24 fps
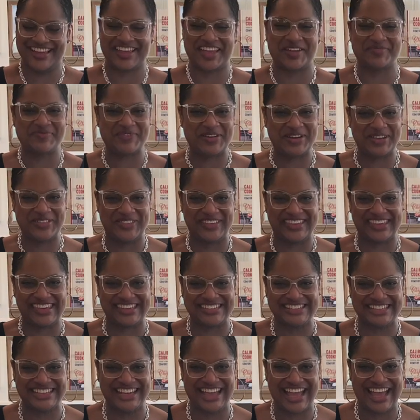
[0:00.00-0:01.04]
Come on in the
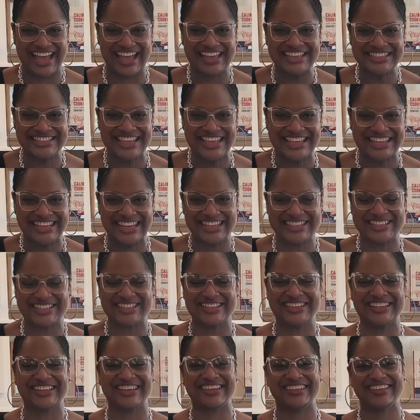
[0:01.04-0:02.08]
kitchen, guys. Let's
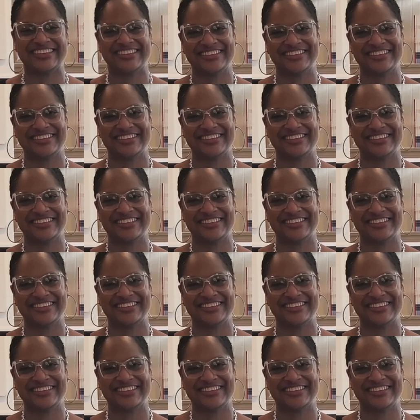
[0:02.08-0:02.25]
cook.